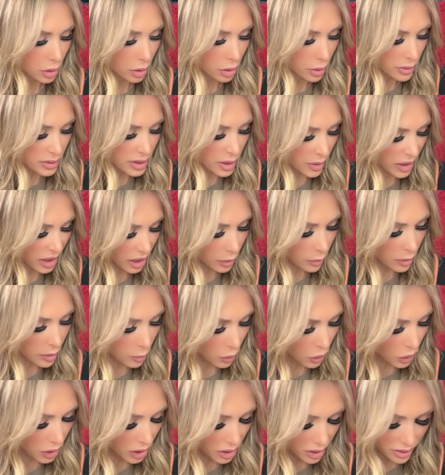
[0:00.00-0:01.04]
Somebody could be
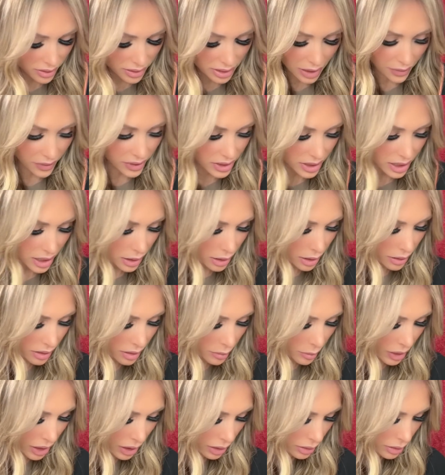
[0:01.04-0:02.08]
born on the 17th of the
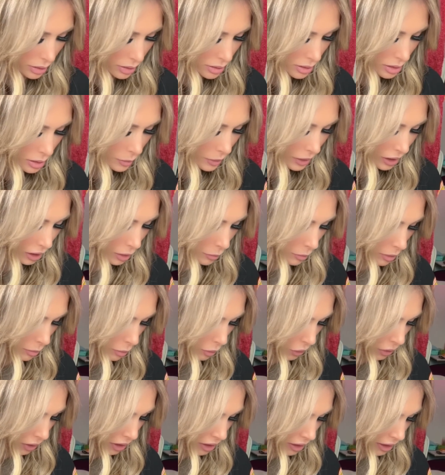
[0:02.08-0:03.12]
month. Somebody could be
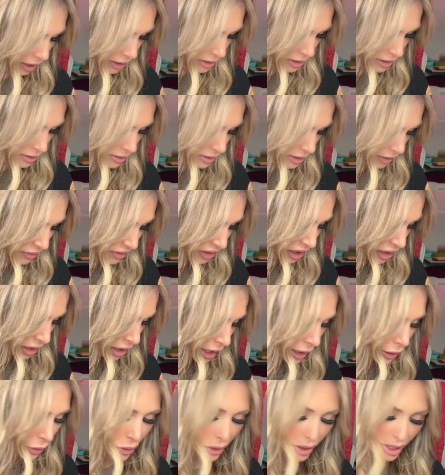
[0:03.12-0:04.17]
born in
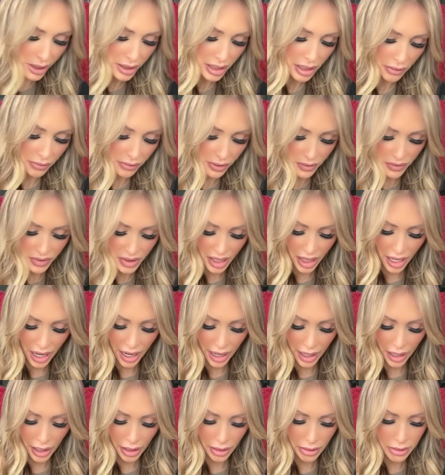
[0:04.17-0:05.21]
1979 or
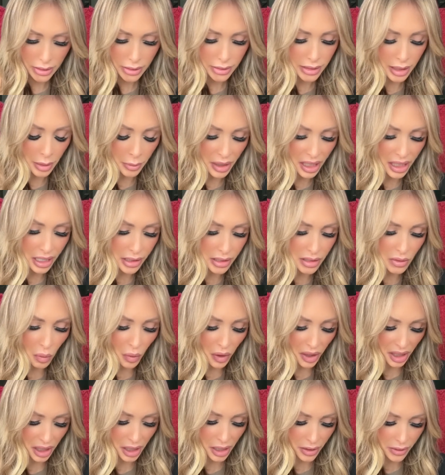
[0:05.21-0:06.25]
1958. Somebody doesn't want
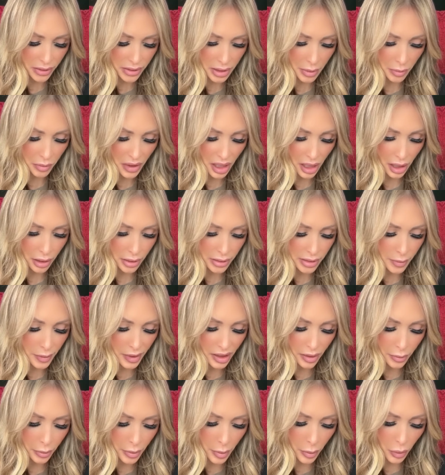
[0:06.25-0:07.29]
to hear something. Somebody
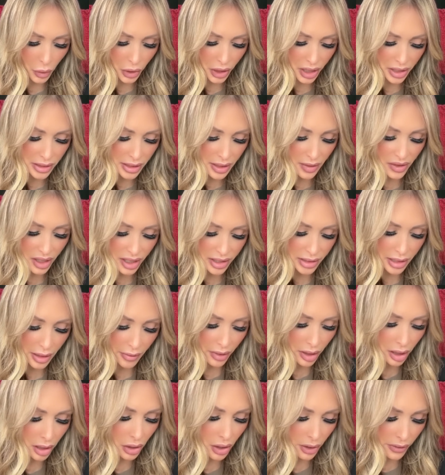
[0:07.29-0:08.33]
could be born in
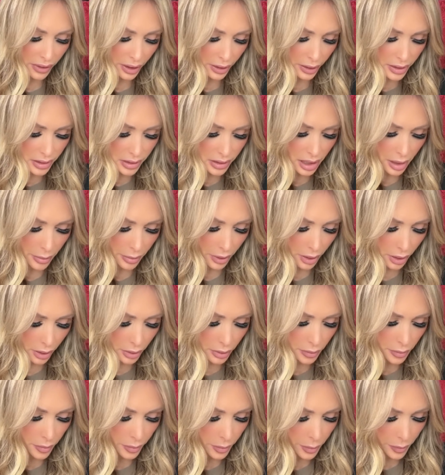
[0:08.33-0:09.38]
77. They're very stubborn.
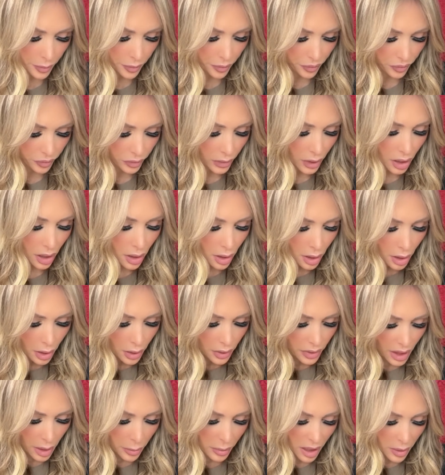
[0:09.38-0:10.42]

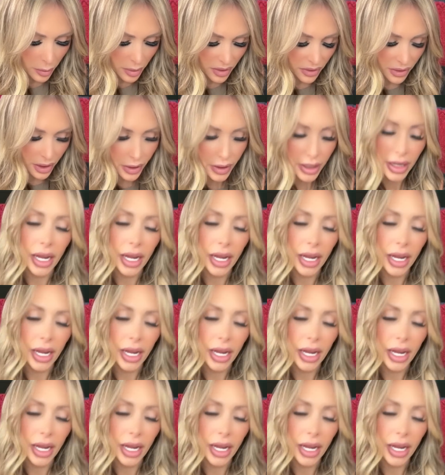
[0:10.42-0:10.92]
They may be very